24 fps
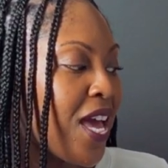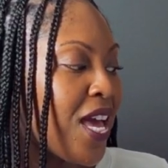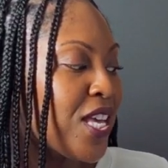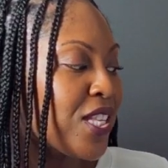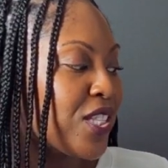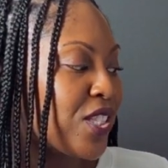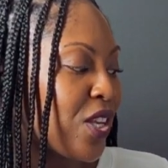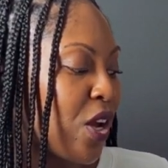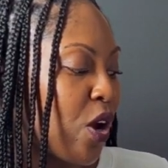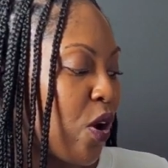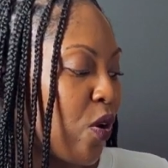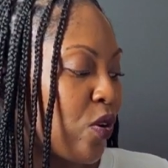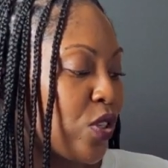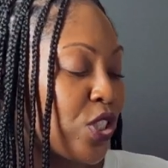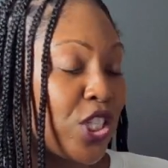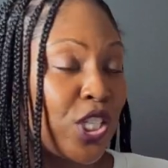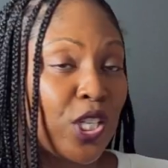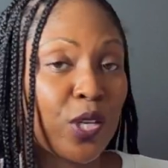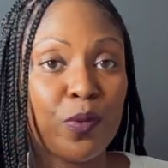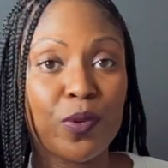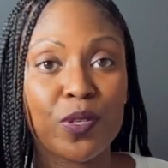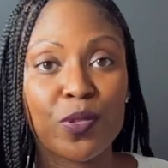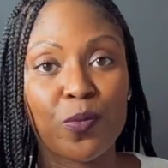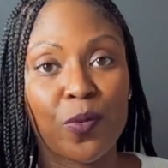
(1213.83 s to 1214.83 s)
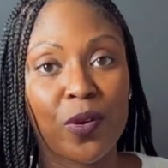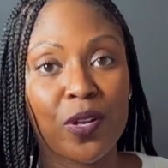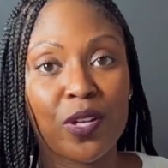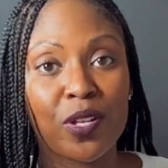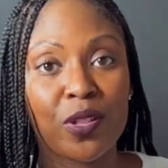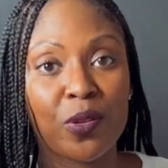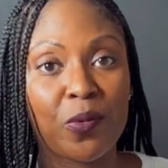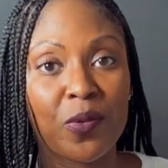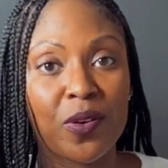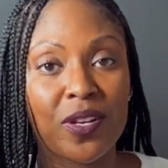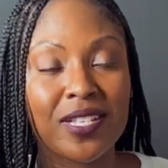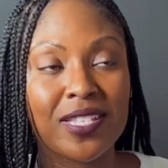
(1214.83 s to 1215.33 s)
So she was one of the
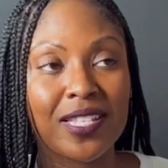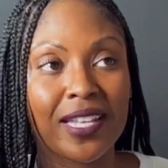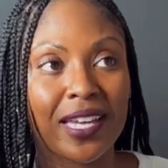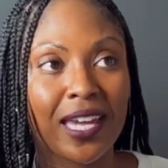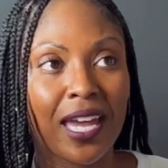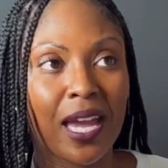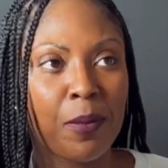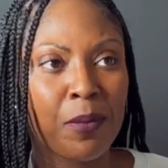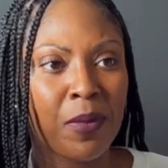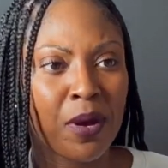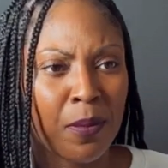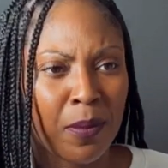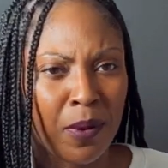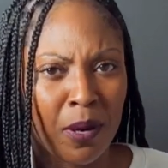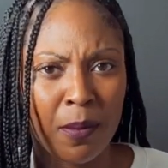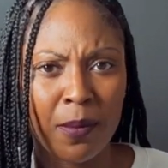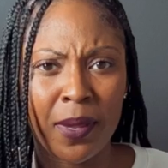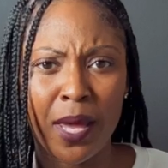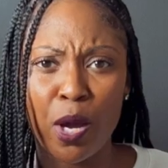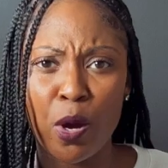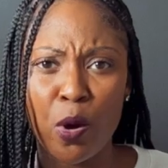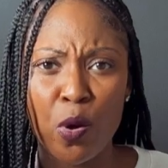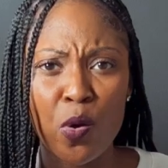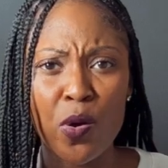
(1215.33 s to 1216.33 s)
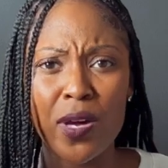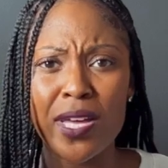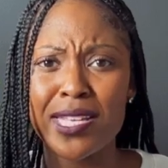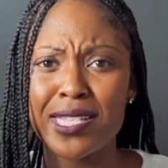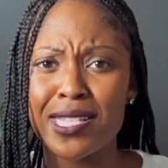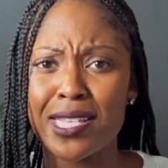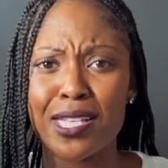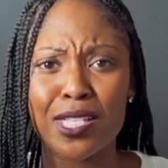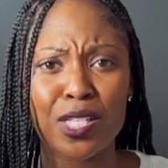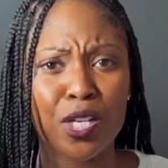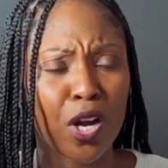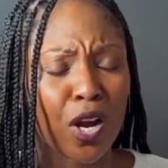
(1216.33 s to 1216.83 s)
ones that came up, and I'm like, who is
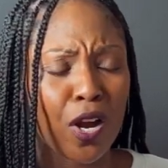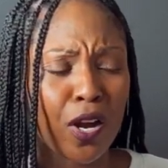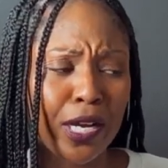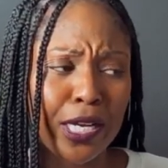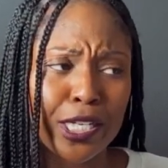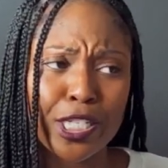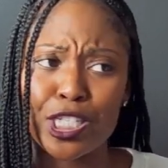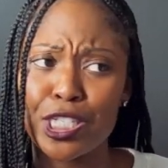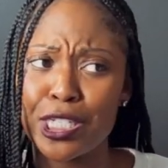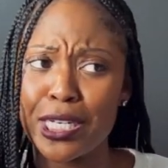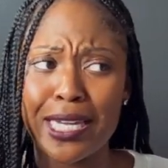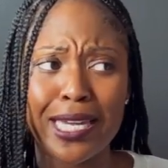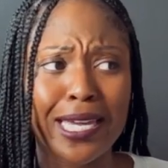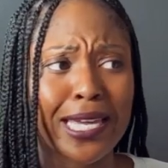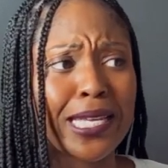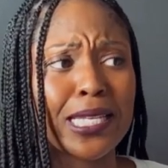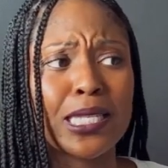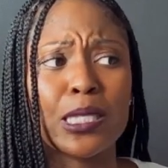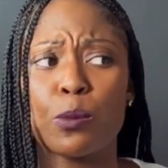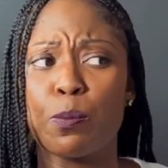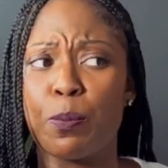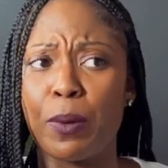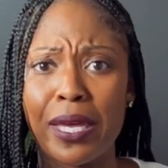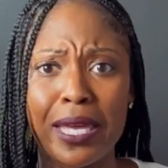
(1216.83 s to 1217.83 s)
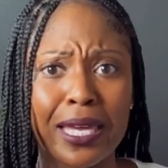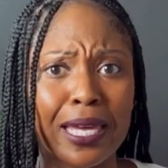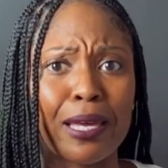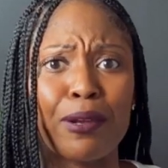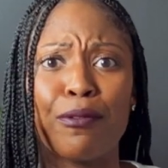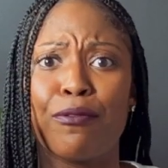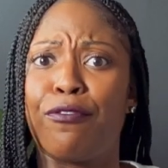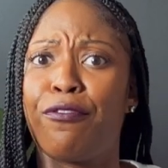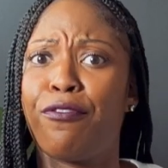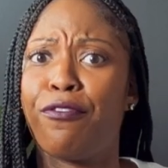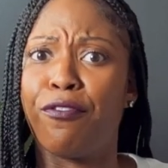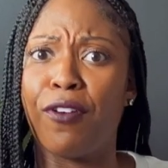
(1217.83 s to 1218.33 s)
this girl? Because she is speaking
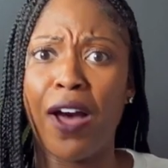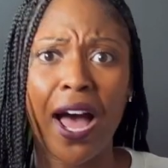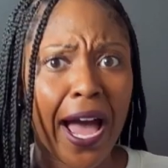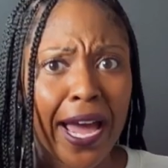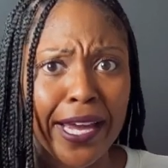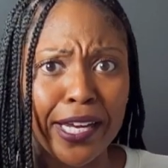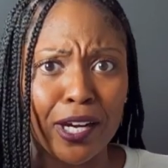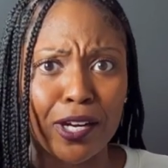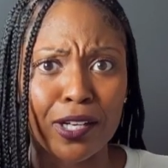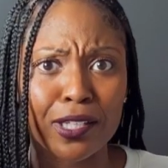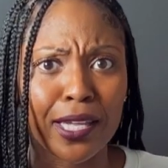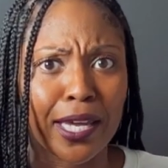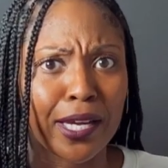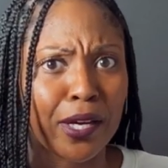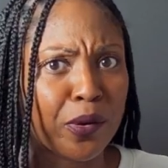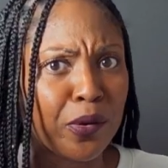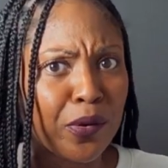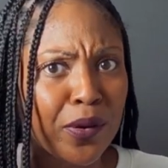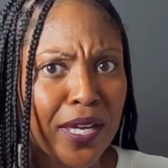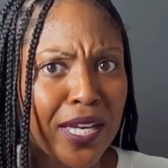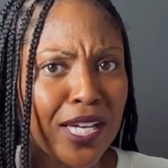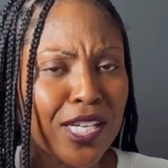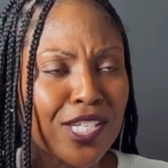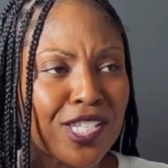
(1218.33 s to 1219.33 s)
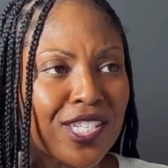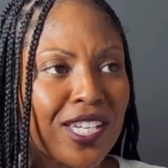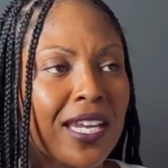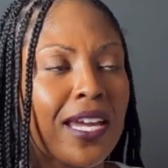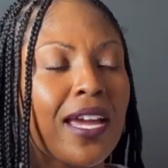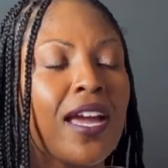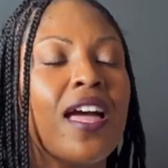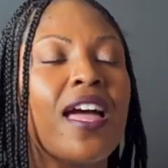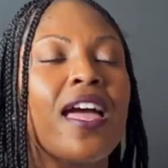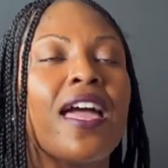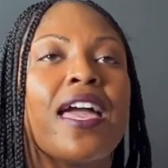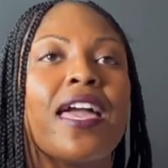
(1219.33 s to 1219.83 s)
fire. Like, who is she?
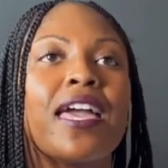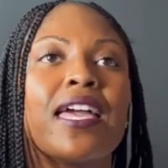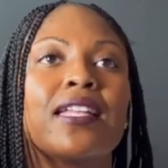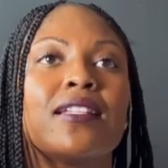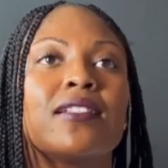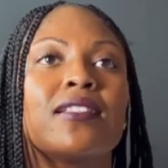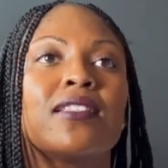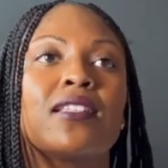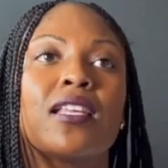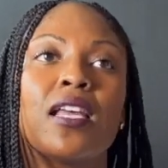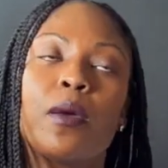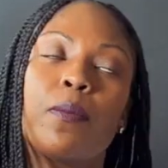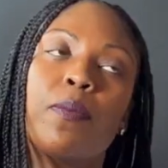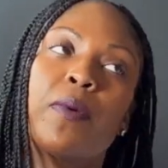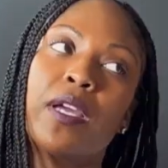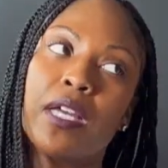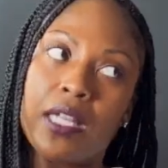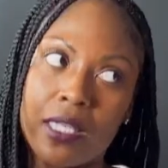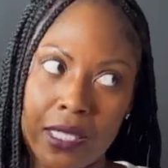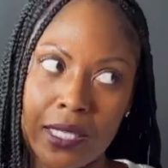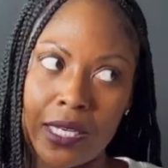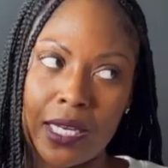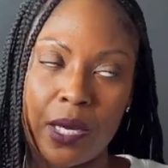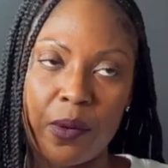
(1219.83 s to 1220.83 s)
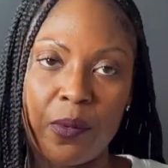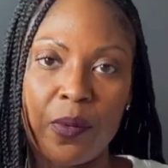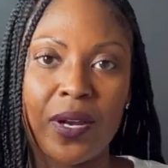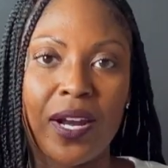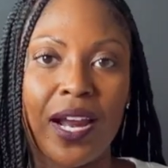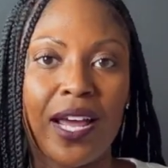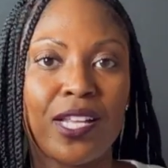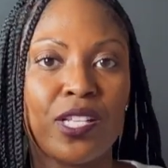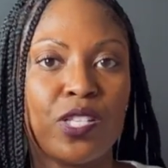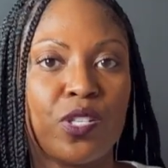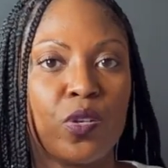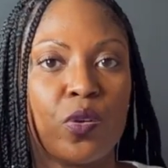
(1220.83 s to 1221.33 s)
And typically what
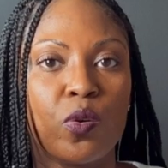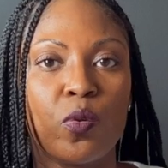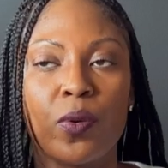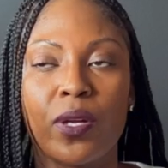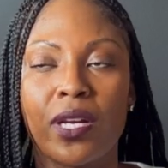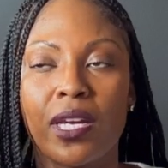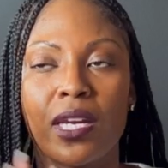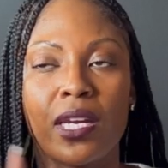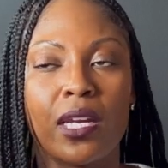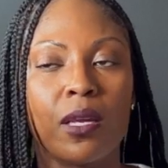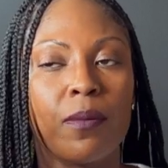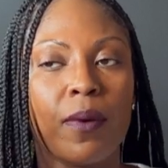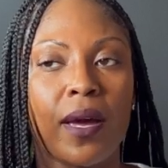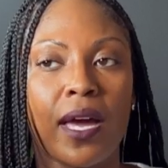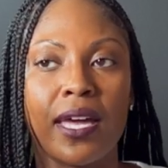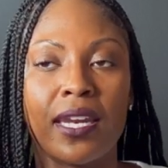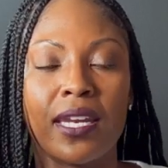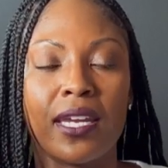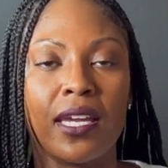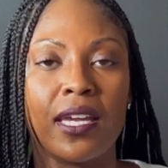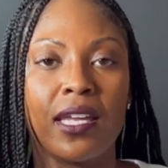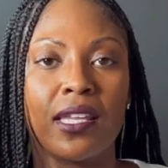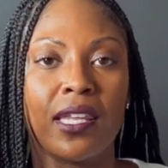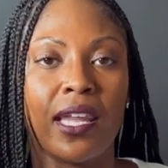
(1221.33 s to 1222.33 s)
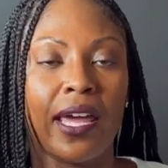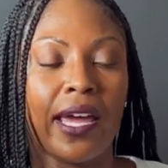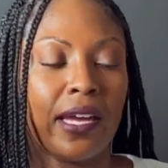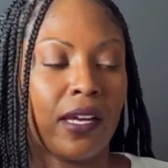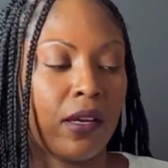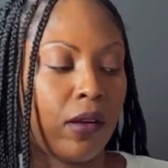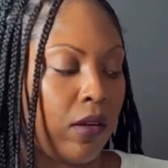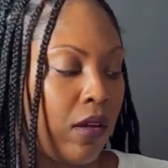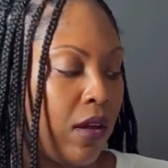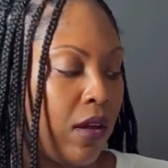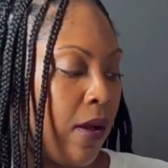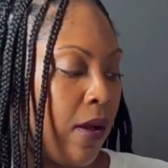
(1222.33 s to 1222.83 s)
I do when anybody like
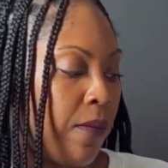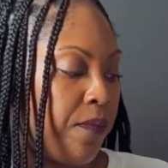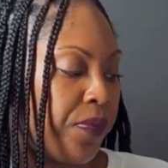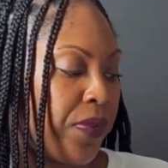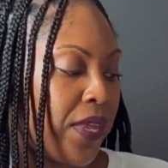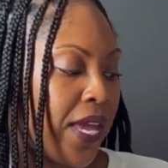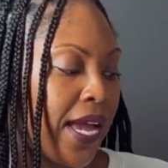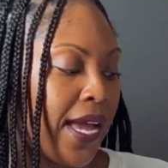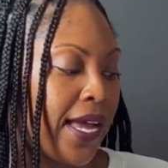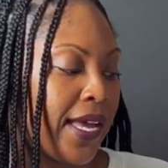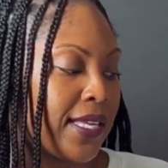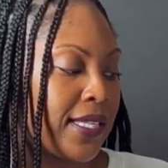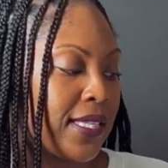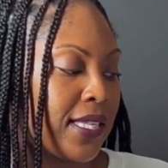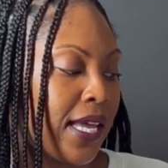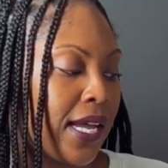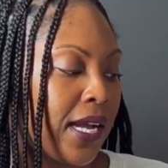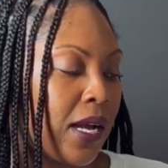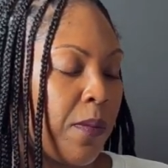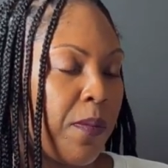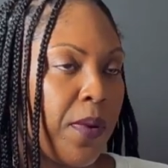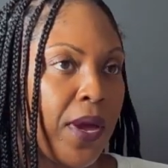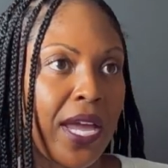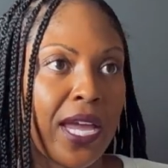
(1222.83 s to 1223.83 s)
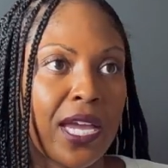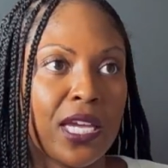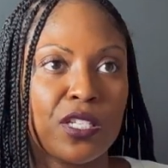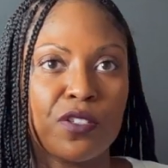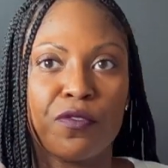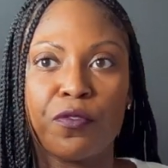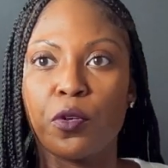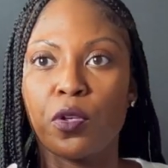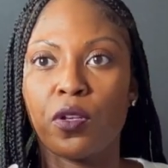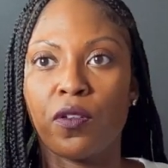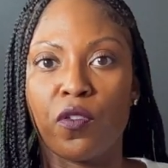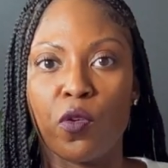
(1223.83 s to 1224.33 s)
has like a page
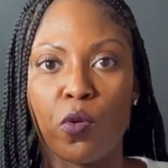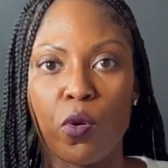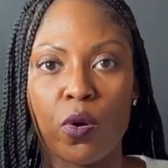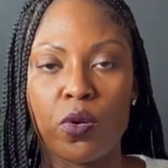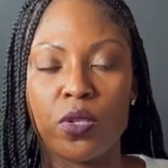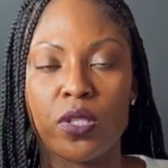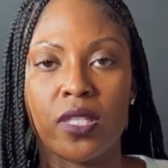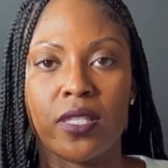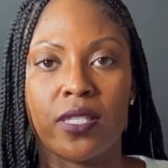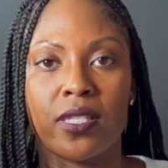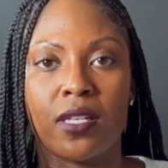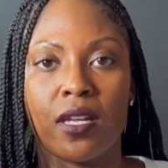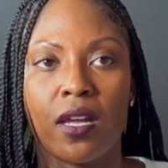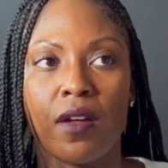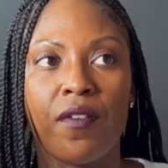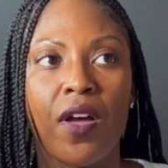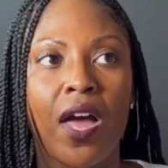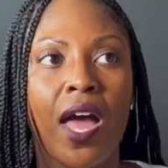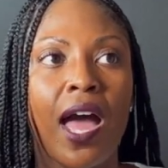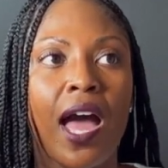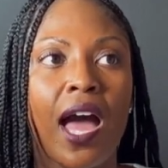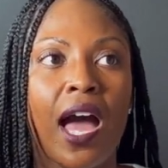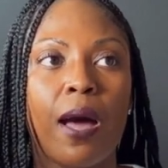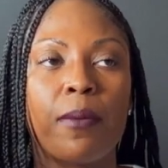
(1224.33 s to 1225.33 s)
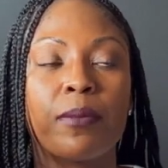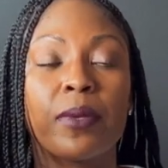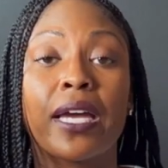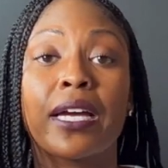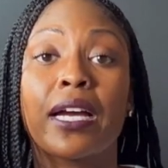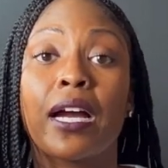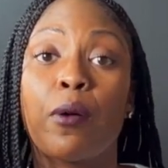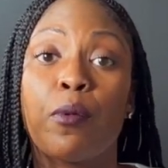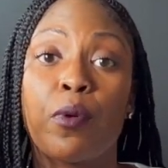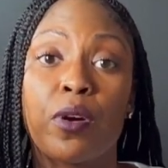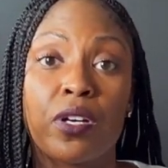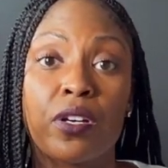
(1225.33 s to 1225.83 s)
full of quotes and stuff, I'm like, I
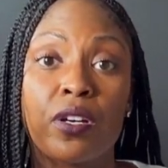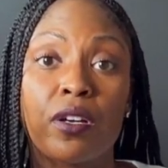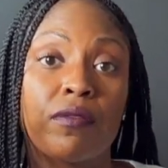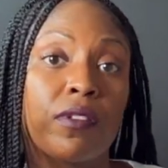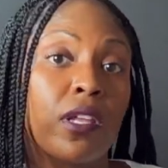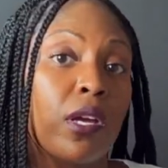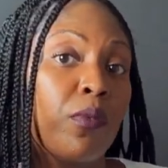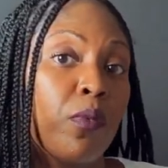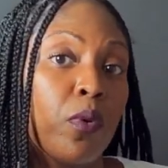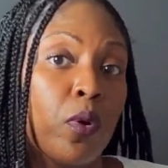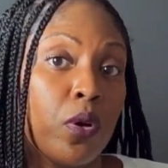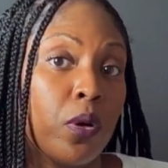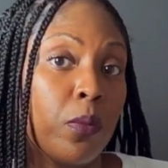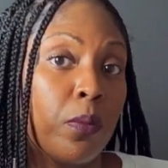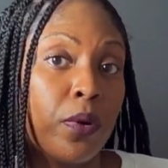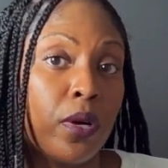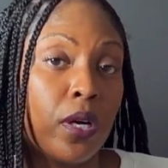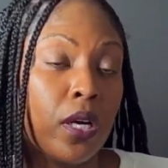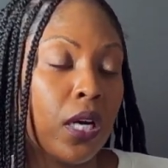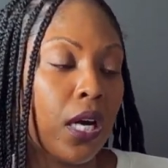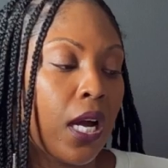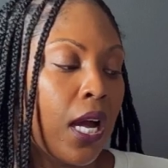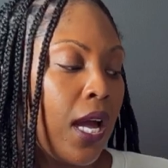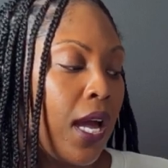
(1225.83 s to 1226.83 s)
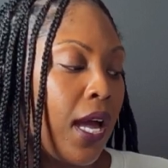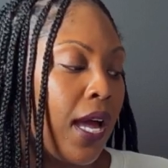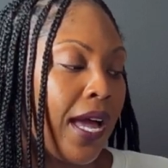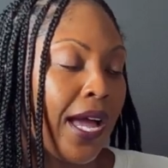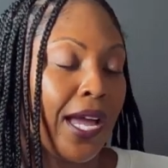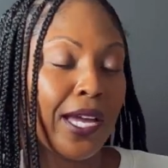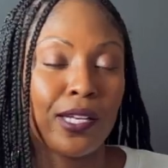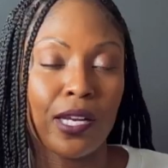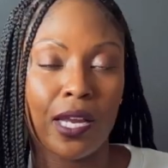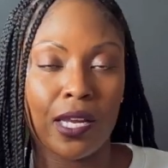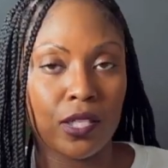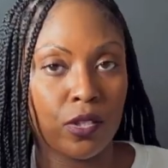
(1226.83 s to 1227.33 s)
wonder if they wrote a book.
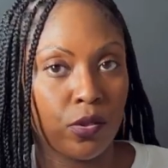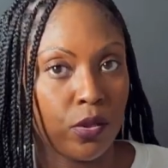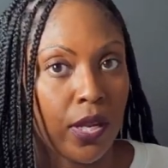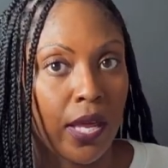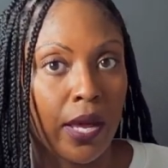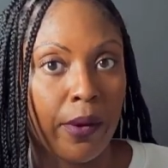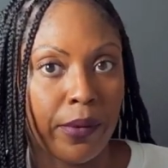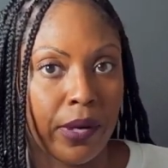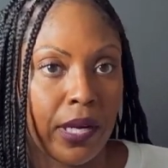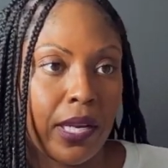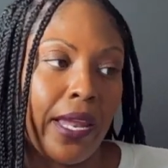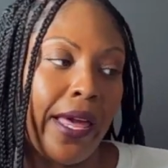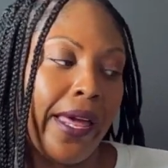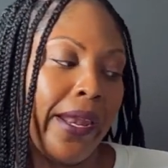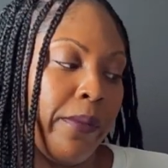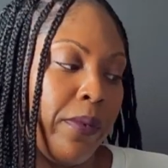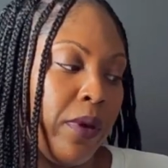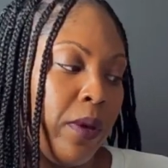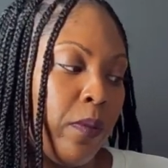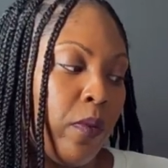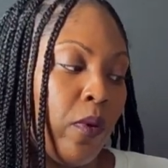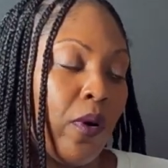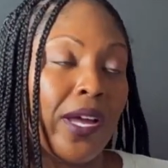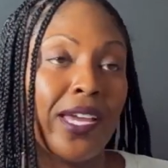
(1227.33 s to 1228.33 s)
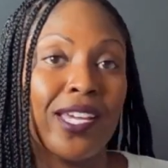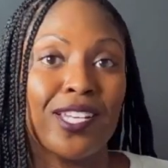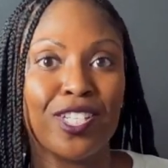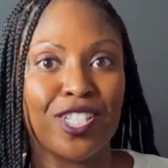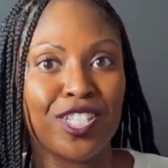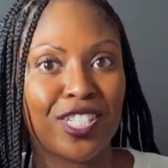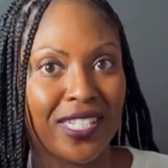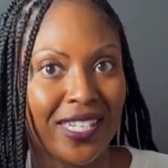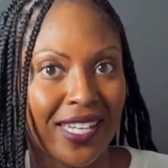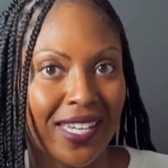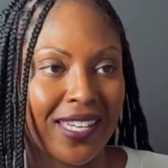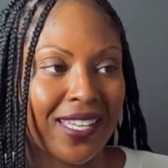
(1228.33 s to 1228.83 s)
I do that with a lot of people, and she
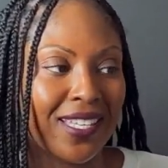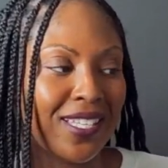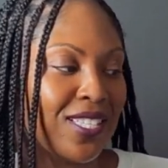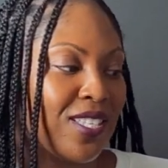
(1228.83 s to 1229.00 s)
did.